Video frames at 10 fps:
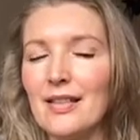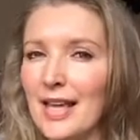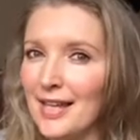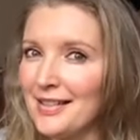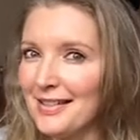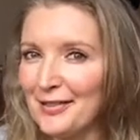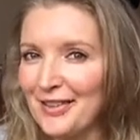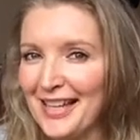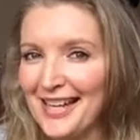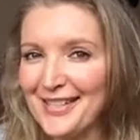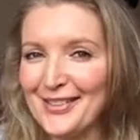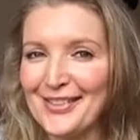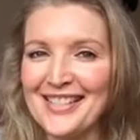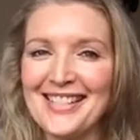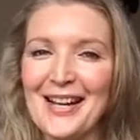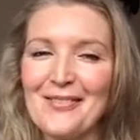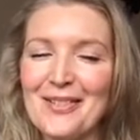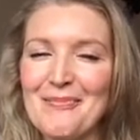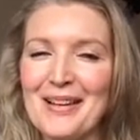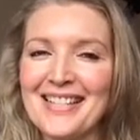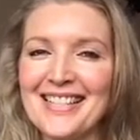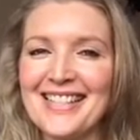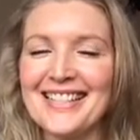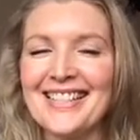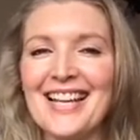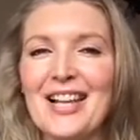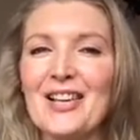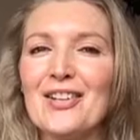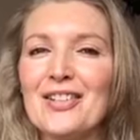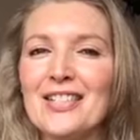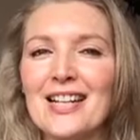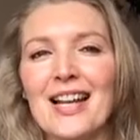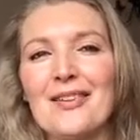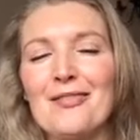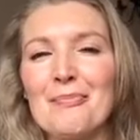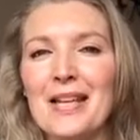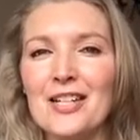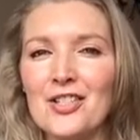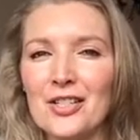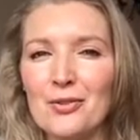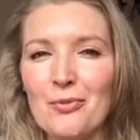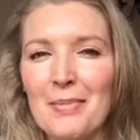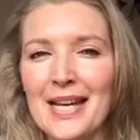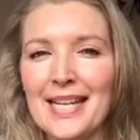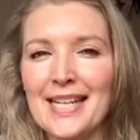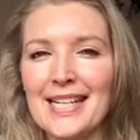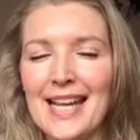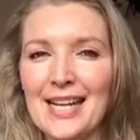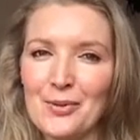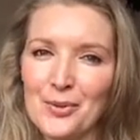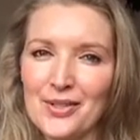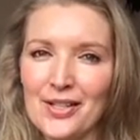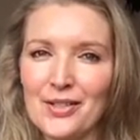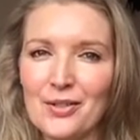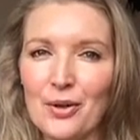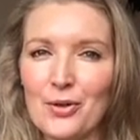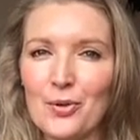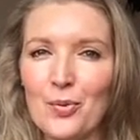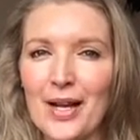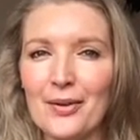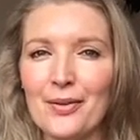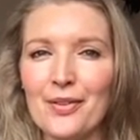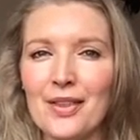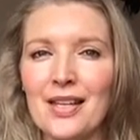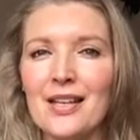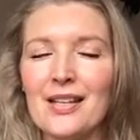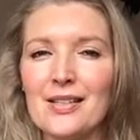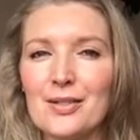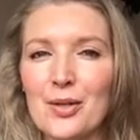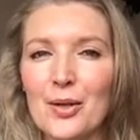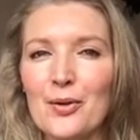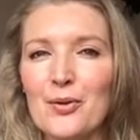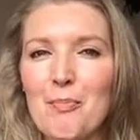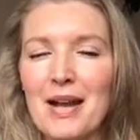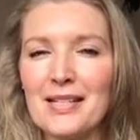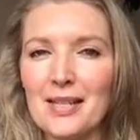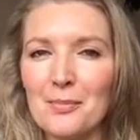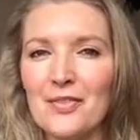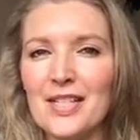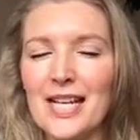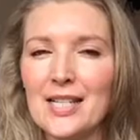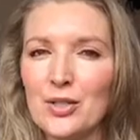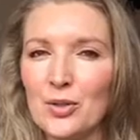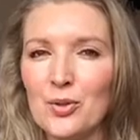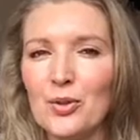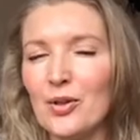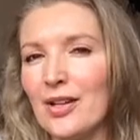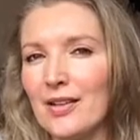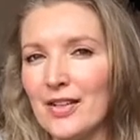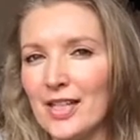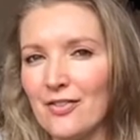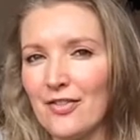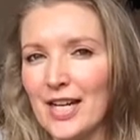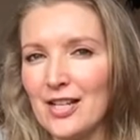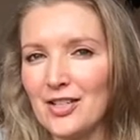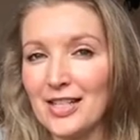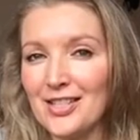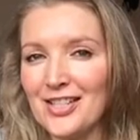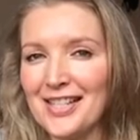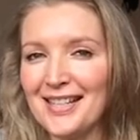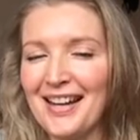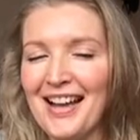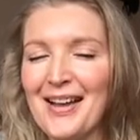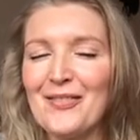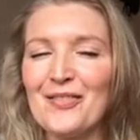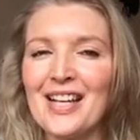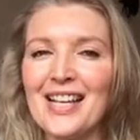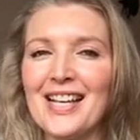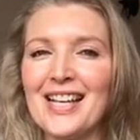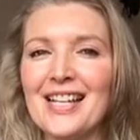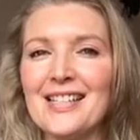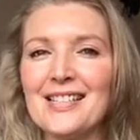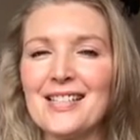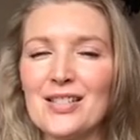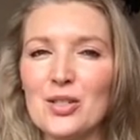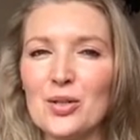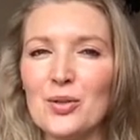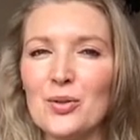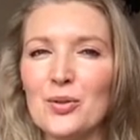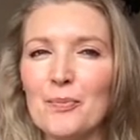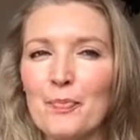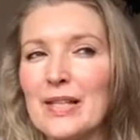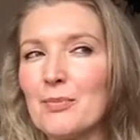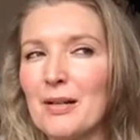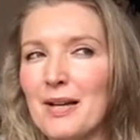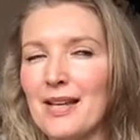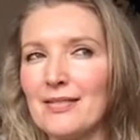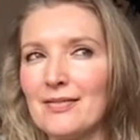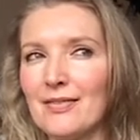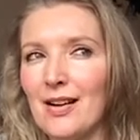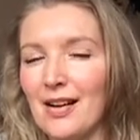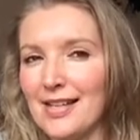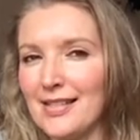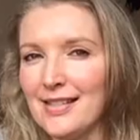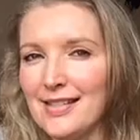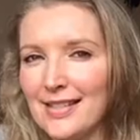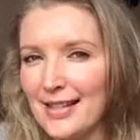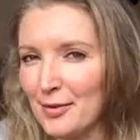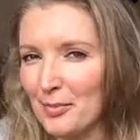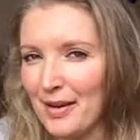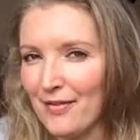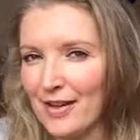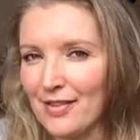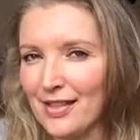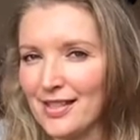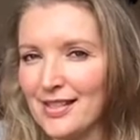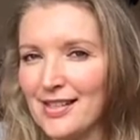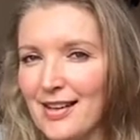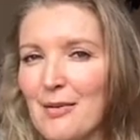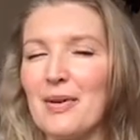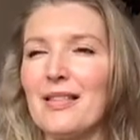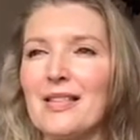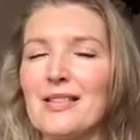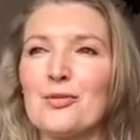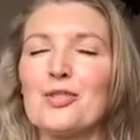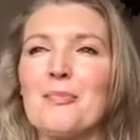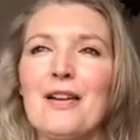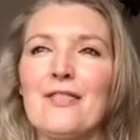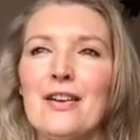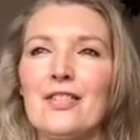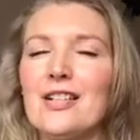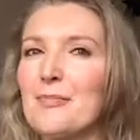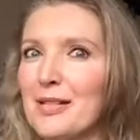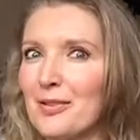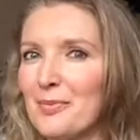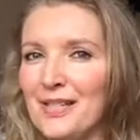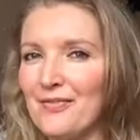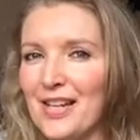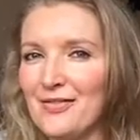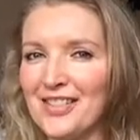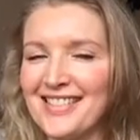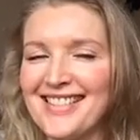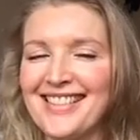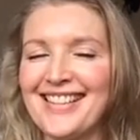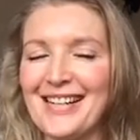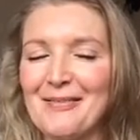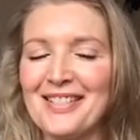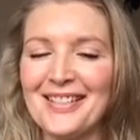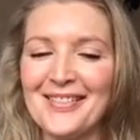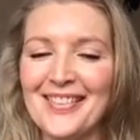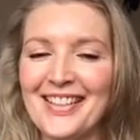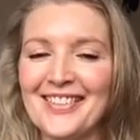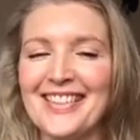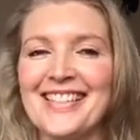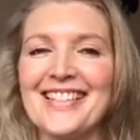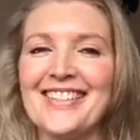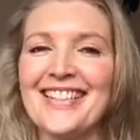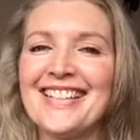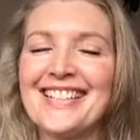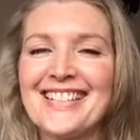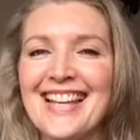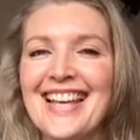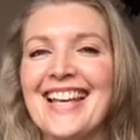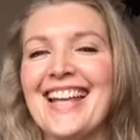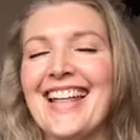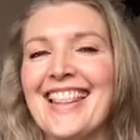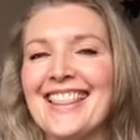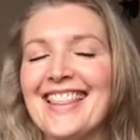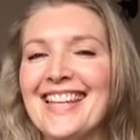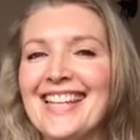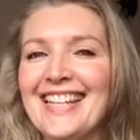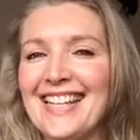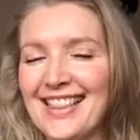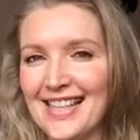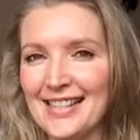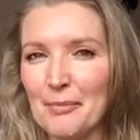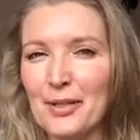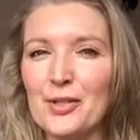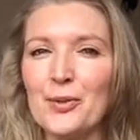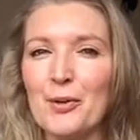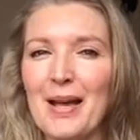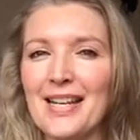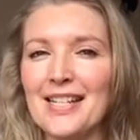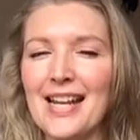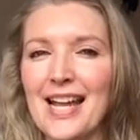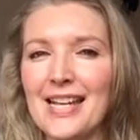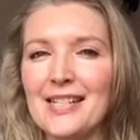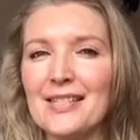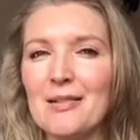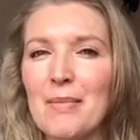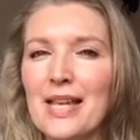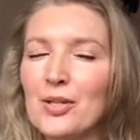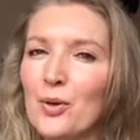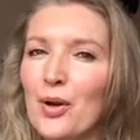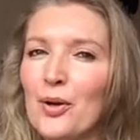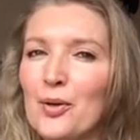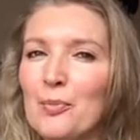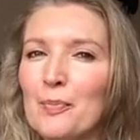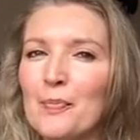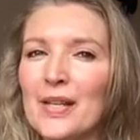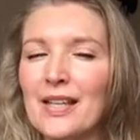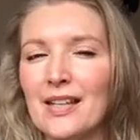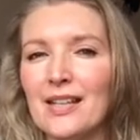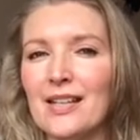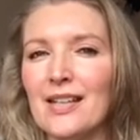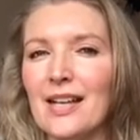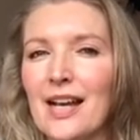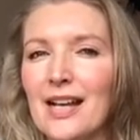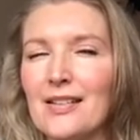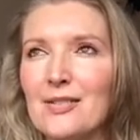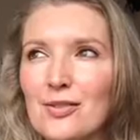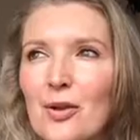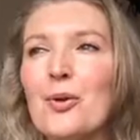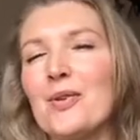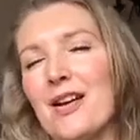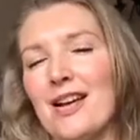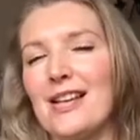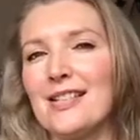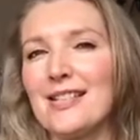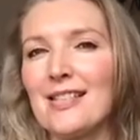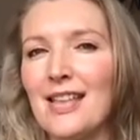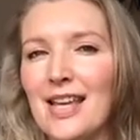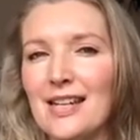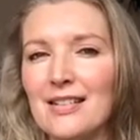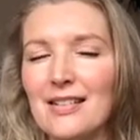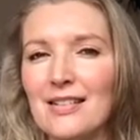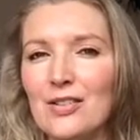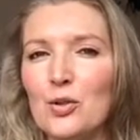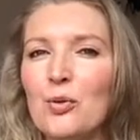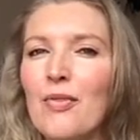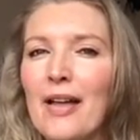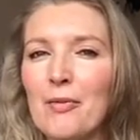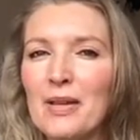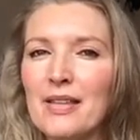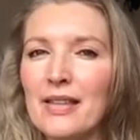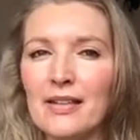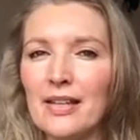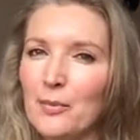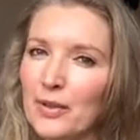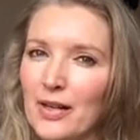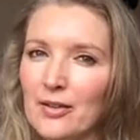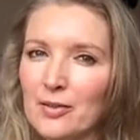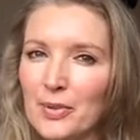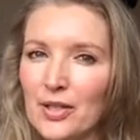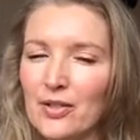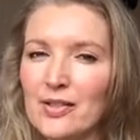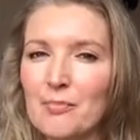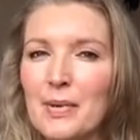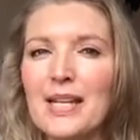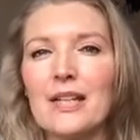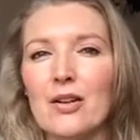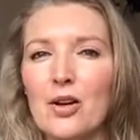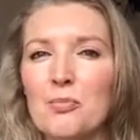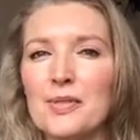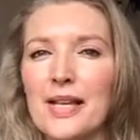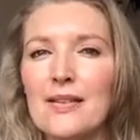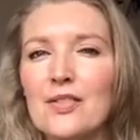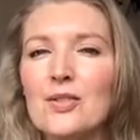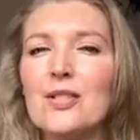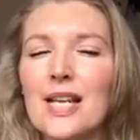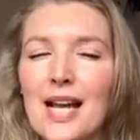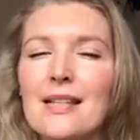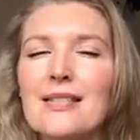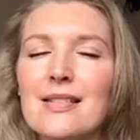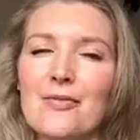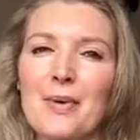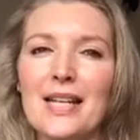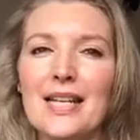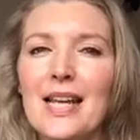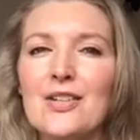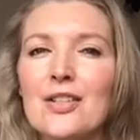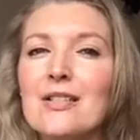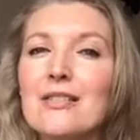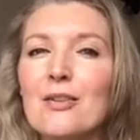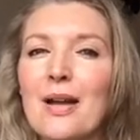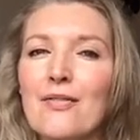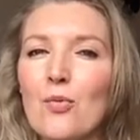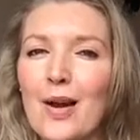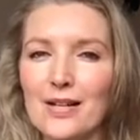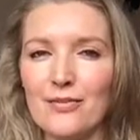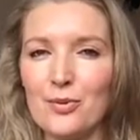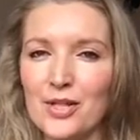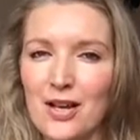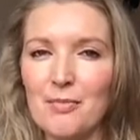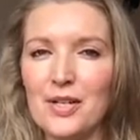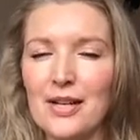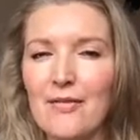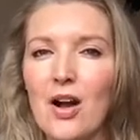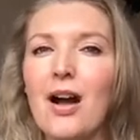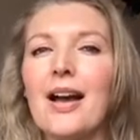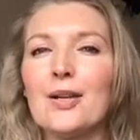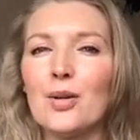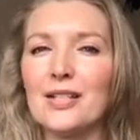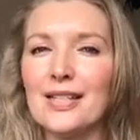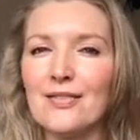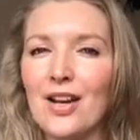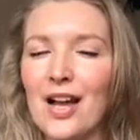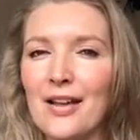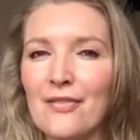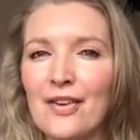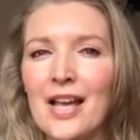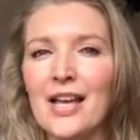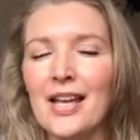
that, live a luxurious life on a budget, learn to love managing your money and also to grow your wealth. So my tip for day two on living a financially chic life is to, it's one of my, oh, I said yesterday's was my favourite thing, didn't I? But this is also my favourite, it's my top 10 favourites that I'm sharing with you in this series. The thing that I'm going to talk about today is to make your home uh, so nice that you would rather be there than anywhere else because being at home saves you tons of money and you can still have a wonderful time. You can have a high quality of life